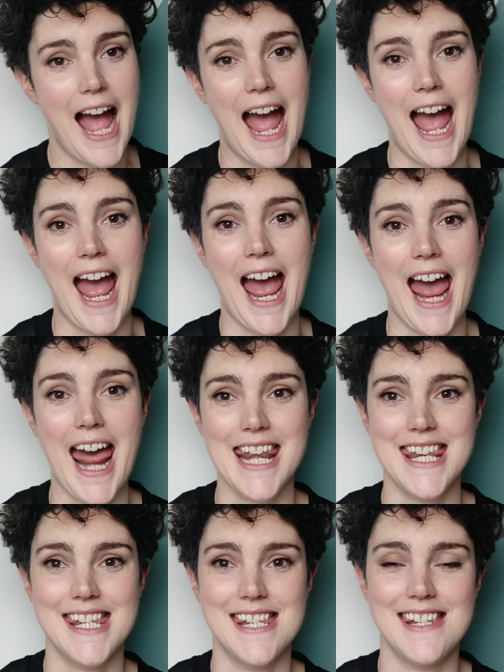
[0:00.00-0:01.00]

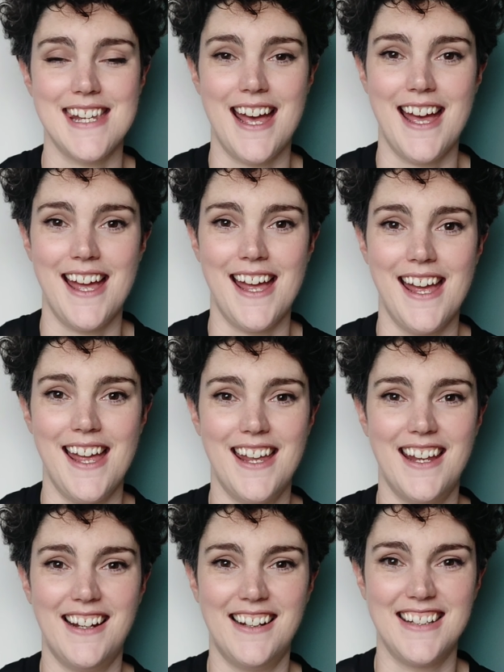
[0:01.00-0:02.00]
and
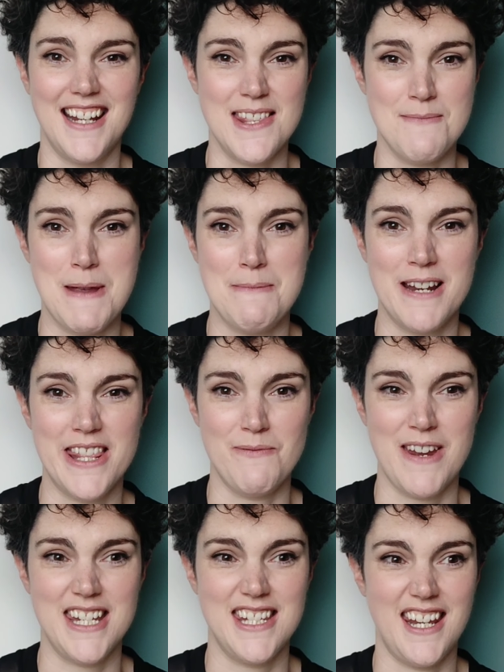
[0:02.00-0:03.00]
the people in the
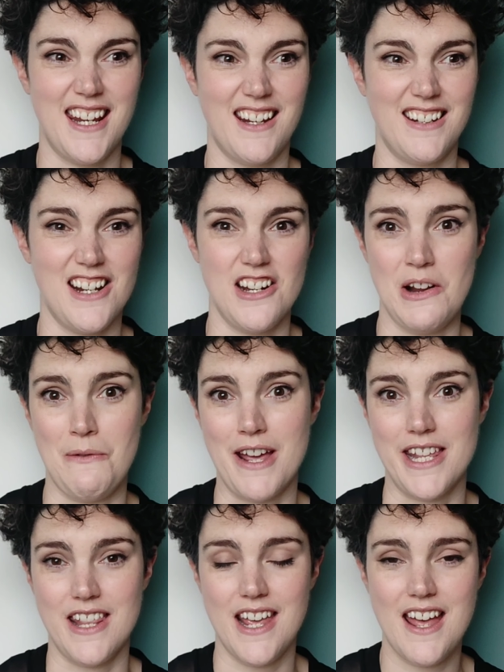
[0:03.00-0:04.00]
meeting don't know why
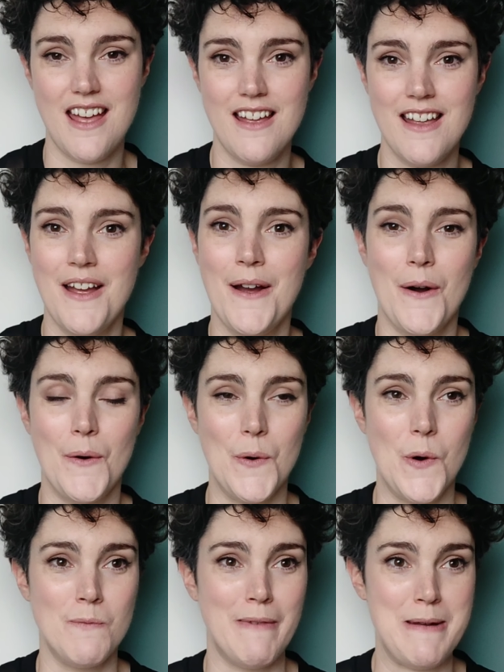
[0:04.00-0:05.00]
they're there,
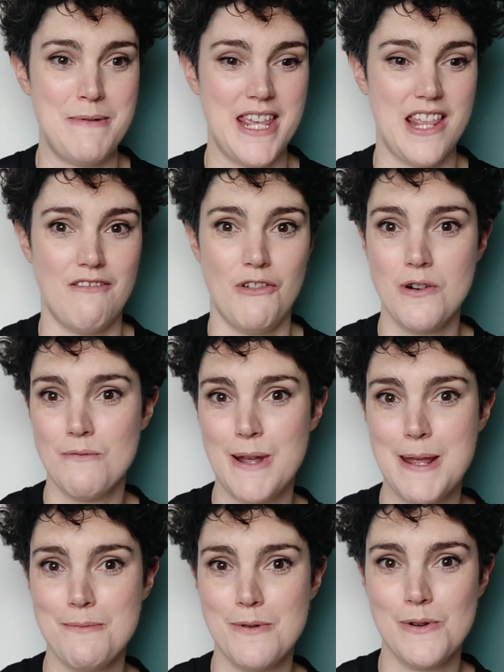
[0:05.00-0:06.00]
or maybe they're the wrong
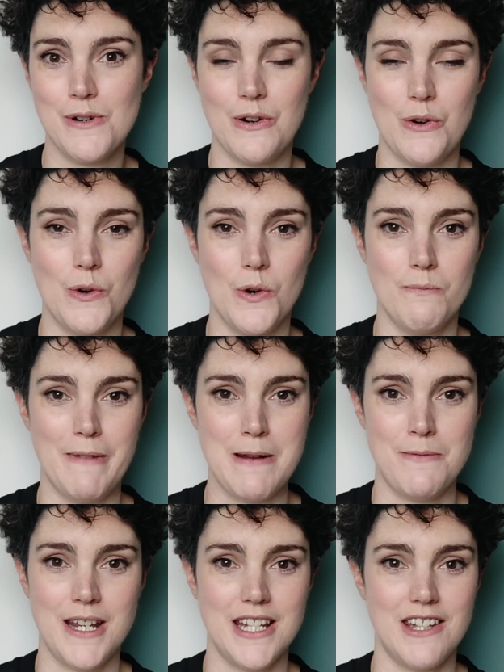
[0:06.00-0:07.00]
people, or
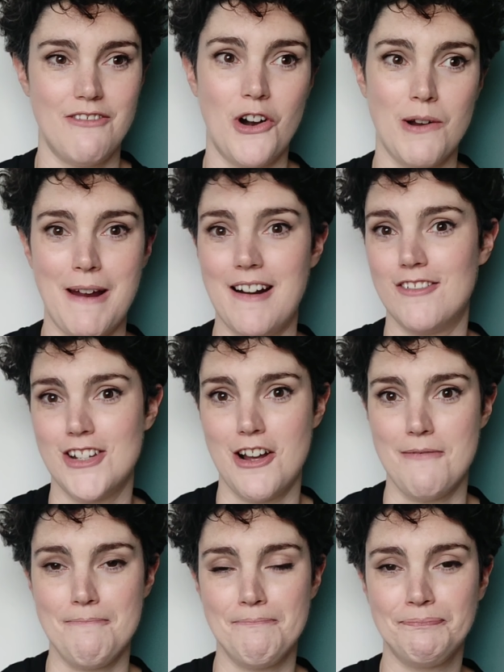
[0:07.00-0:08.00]
maybe it's the wrong amount of
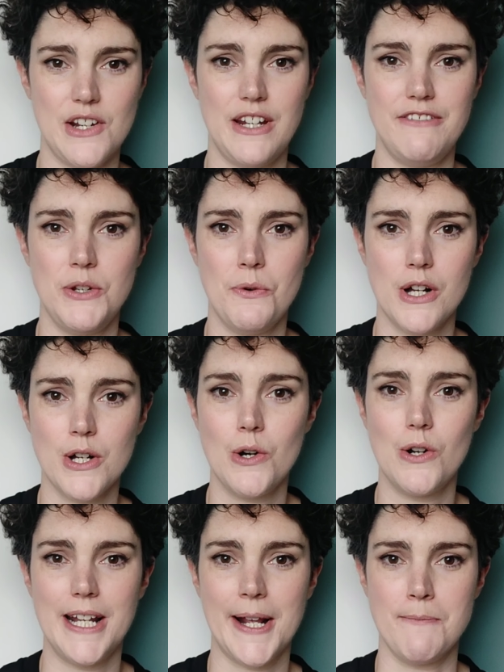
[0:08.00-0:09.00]
time. So if you are
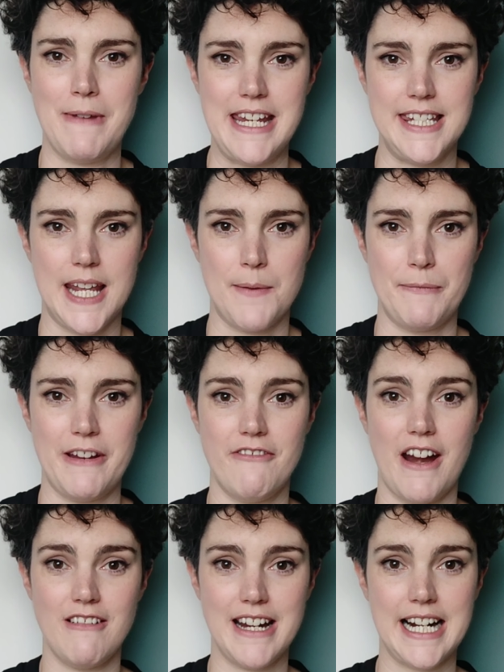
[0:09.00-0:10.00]
calling a meeting, be
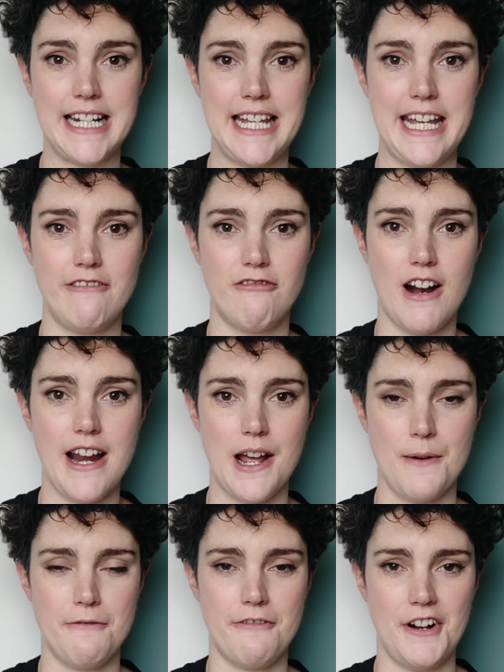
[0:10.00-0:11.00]
very clear right
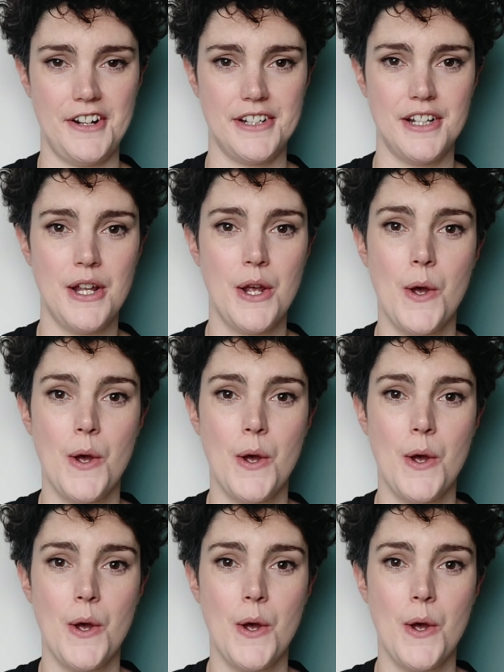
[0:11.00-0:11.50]
up front